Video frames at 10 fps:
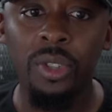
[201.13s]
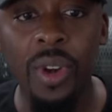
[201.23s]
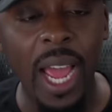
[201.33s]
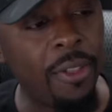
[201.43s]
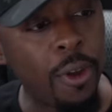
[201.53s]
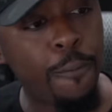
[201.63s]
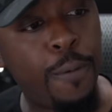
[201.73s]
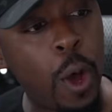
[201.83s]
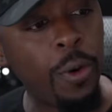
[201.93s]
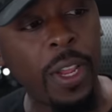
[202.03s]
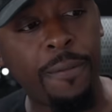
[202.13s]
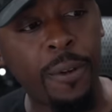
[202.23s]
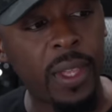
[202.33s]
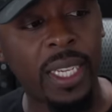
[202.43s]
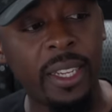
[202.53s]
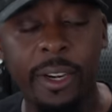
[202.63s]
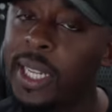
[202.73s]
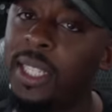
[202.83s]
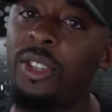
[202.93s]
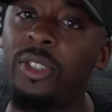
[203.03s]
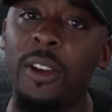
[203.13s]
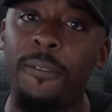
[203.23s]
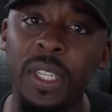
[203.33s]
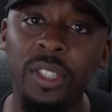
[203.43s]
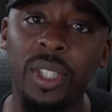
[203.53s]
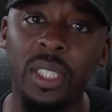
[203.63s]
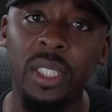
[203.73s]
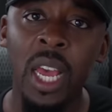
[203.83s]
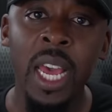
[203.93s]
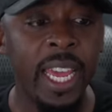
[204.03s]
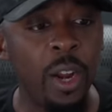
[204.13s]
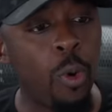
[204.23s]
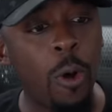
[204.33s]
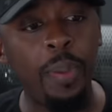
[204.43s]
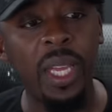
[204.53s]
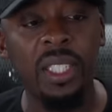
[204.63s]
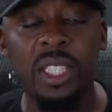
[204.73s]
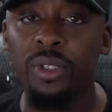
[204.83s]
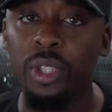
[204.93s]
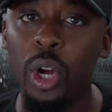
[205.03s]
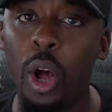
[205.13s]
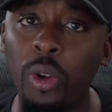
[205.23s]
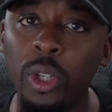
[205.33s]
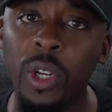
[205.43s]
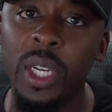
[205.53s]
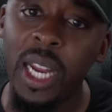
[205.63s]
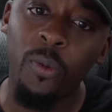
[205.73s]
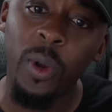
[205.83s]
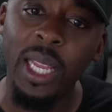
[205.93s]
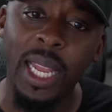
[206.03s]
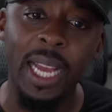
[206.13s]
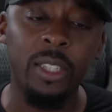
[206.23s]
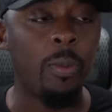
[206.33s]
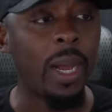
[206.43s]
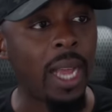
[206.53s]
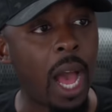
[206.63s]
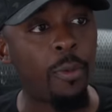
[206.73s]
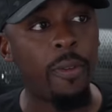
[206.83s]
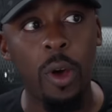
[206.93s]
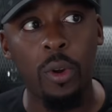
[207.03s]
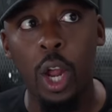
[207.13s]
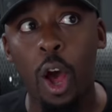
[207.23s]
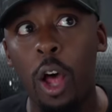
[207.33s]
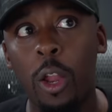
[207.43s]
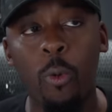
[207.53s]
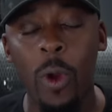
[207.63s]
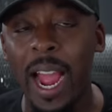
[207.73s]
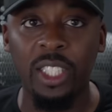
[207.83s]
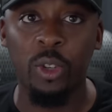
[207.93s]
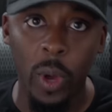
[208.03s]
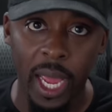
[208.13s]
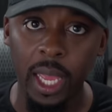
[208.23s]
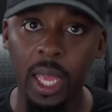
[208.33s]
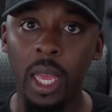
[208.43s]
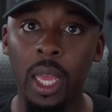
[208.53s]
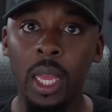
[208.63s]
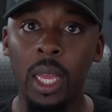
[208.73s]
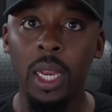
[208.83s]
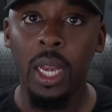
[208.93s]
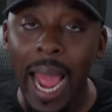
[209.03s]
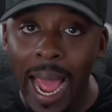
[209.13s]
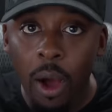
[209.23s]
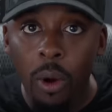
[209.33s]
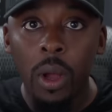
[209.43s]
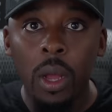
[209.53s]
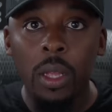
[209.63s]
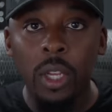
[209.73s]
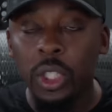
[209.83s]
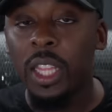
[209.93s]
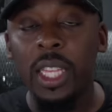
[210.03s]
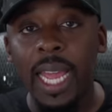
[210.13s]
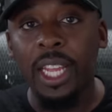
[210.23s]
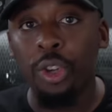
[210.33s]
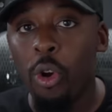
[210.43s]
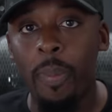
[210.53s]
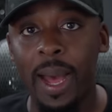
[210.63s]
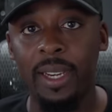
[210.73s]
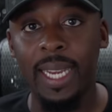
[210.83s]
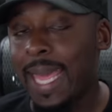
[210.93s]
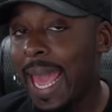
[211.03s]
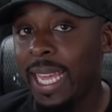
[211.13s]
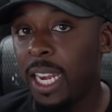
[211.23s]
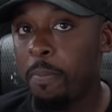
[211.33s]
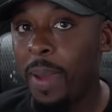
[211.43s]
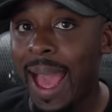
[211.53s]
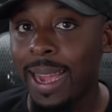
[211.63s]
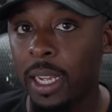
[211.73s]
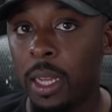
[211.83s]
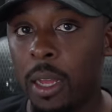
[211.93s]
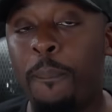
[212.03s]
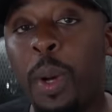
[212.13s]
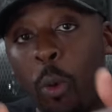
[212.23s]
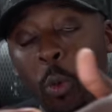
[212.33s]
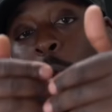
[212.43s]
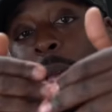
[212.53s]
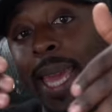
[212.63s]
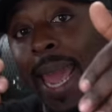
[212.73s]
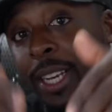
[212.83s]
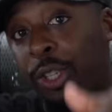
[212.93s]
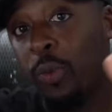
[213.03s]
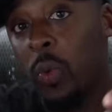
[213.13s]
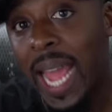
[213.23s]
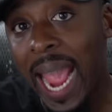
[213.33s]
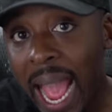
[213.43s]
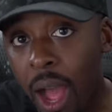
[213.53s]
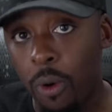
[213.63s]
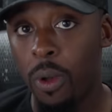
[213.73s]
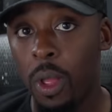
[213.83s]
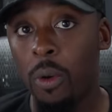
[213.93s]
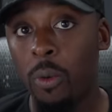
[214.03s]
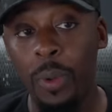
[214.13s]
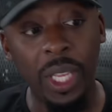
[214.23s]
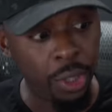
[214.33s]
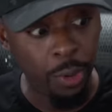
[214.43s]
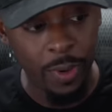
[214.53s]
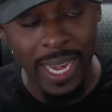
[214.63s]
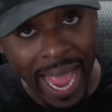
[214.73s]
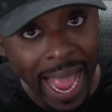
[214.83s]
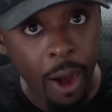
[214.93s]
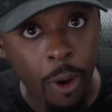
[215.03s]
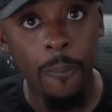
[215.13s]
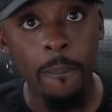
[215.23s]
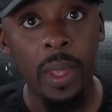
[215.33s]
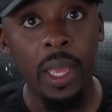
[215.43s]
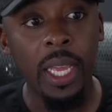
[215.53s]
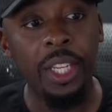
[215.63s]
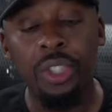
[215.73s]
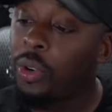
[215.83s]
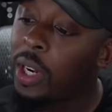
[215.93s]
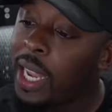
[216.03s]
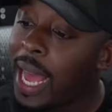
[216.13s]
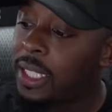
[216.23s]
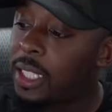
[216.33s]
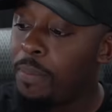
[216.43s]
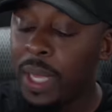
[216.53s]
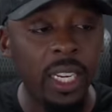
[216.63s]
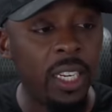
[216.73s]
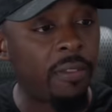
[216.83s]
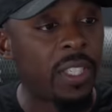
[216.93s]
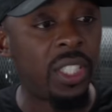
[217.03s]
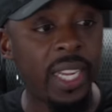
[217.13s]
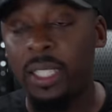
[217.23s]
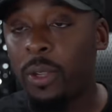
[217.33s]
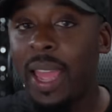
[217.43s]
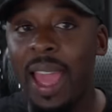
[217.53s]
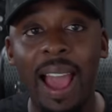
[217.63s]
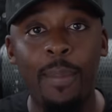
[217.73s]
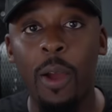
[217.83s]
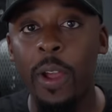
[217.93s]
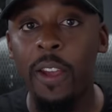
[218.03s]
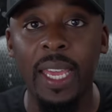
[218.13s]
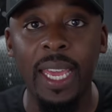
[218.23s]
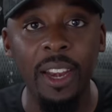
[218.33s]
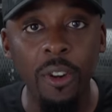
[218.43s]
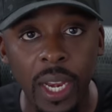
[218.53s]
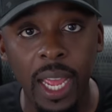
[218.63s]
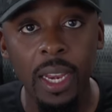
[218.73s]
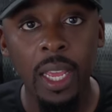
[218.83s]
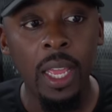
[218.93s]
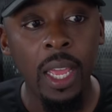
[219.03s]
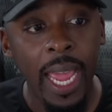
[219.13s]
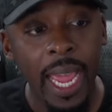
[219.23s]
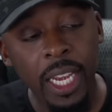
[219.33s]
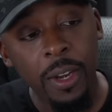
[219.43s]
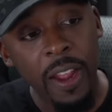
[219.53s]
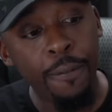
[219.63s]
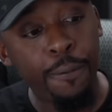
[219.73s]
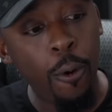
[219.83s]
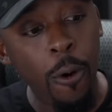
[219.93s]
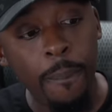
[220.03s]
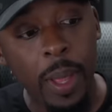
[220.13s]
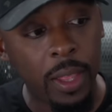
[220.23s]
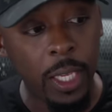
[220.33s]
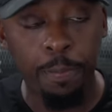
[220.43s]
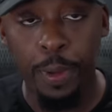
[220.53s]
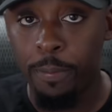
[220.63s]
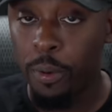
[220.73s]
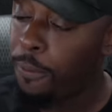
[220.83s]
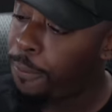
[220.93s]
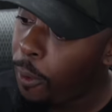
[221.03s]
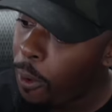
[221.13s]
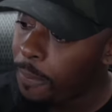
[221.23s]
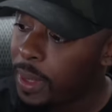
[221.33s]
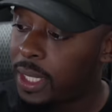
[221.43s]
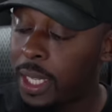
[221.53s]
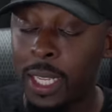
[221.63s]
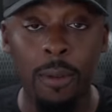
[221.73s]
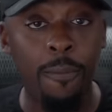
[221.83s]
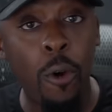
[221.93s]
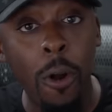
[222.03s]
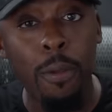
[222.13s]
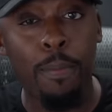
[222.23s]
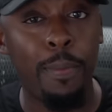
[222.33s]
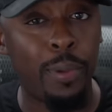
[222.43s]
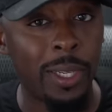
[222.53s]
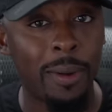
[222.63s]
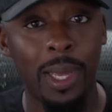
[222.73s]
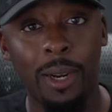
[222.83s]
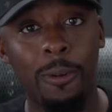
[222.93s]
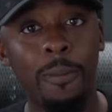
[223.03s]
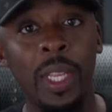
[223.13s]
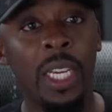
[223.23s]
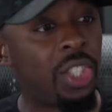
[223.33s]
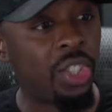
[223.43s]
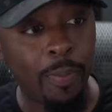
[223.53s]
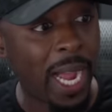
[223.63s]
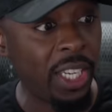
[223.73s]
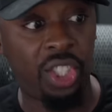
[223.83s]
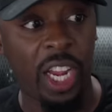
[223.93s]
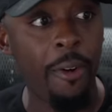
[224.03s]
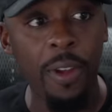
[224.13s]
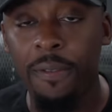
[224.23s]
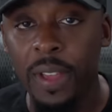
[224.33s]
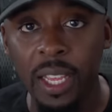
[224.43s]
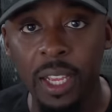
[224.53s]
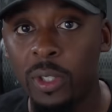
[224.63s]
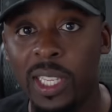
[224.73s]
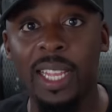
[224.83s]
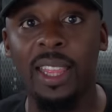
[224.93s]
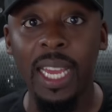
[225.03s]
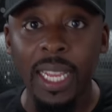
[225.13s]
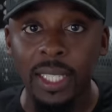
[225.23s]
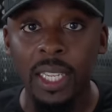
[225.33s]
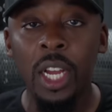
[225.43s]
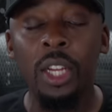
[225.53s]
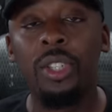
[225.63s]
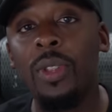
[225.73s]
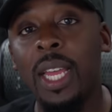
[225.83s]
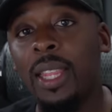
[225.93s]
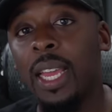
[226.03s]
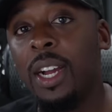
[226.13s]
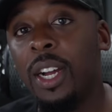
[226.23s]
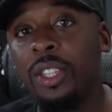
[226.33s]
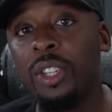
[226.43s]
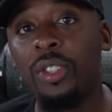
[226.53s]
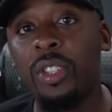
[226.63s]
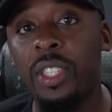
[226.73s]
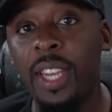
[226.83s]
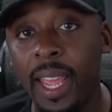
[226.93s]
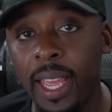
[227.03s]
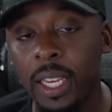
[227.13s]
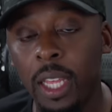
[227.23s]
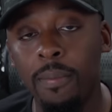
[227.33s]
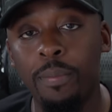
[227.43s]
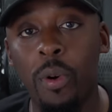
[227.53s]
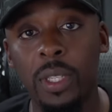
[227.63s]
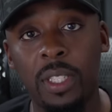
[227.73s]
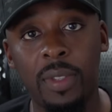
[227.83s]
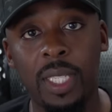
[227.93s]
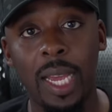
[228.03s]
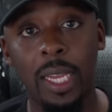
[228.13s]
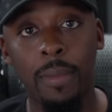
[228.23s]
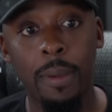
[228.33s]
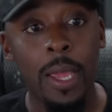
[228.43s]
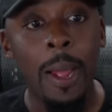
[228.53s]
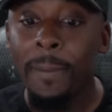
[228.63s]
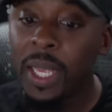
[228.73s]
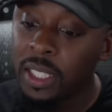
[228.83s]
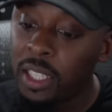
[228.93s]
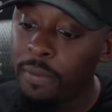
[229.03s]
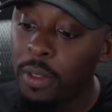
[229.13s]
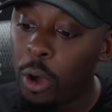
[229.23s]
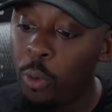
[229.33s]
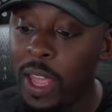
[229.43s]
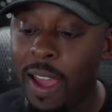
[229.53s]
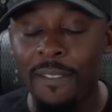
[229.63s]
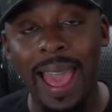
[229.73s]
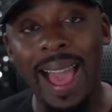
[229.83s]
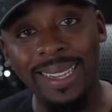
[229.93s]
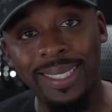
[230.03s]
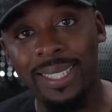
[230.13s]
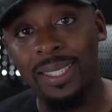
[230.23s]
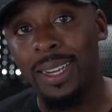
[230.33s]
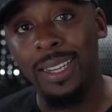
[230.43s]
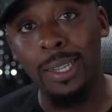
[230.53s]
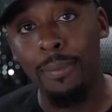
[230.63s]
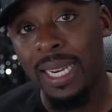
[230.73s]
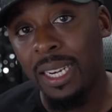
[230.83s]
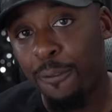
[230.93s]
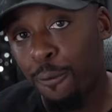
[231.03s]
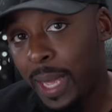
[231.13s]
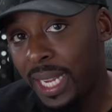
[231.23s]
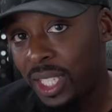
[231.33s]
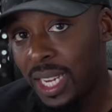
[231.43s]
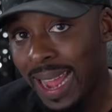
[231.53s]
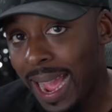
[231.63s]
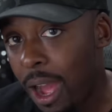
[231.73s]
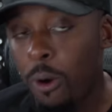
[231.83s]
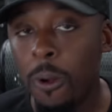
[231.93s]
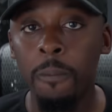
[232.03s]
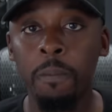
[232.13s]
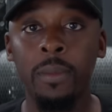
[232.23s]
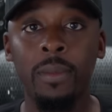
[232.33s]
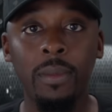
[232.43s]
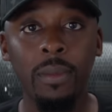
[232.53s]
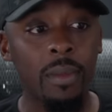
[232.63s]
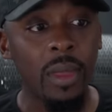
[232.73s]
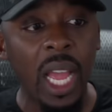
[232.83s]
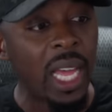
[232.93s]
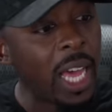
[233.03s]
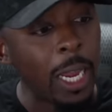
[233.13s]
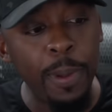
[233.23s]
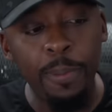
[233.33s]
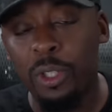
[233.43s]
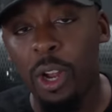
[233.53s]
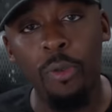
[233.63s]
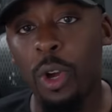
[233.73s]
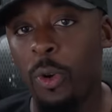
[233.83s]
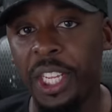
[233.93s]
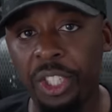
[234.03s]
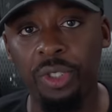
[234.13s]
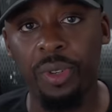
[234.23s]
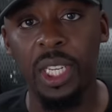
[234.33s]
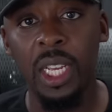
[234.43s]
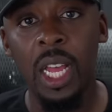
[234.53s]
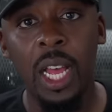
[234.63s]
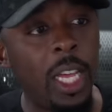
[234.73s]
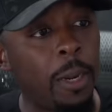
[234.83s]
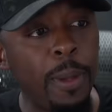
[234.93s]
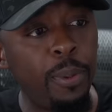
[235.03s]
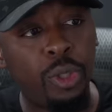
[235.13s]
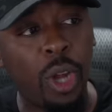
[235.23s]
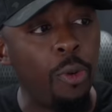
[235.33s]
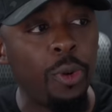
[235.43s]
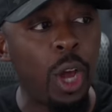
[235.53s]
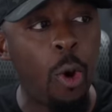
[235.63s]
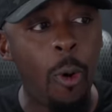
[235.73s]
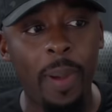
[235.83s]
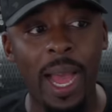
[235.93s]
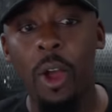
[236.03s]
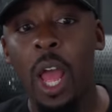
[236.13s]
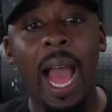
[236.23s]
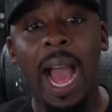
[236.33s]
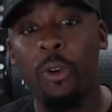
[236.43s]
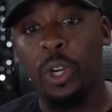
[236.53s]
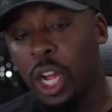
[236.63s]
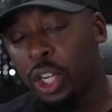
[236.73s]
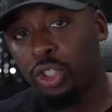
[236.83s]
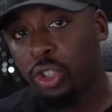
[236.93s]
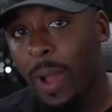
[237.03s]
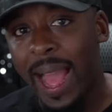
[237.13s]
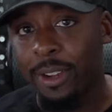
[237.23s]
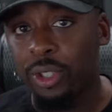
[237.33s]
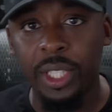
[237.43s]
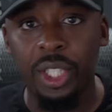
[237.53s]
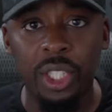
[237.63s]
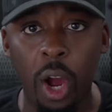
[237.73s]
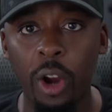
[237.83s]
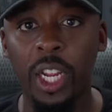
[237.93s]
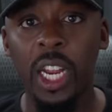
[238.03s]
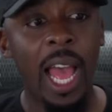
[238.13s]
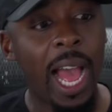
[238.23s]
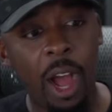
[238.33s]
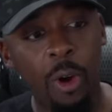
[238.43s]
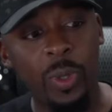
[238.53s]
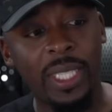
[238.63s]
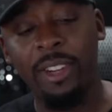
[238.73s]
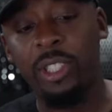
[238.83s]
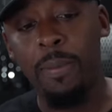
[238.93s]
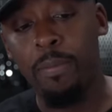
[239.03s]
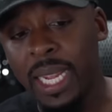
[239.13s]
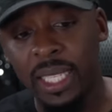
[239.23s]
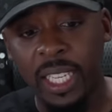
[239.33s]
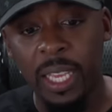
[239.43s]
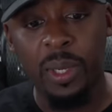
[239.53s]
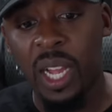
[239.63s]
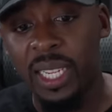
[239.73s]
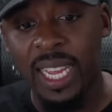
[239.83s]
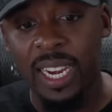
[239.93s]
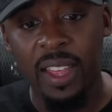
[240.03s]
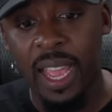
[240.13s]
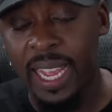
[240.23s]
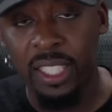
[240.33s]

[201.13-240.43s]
So now they're voting for things that are against their self interest. And it won't be until they're older and then they realize, oh my God, we voted all our rights away. Now there's nothing they can do about it. They can't get it back. But what we can do now, what we can do now is utilize the medium of exchange that we have by way of the internet and inform these people, inform these kids, inform the people in the middle sh- by sharing videos like this so that they understand the importance of the Second Amendment. Because even though we have access to unlimited information now, a lot of people don't know history. A lot of people don't know about how gun control actually started, how it was actually meant to keep guns out of the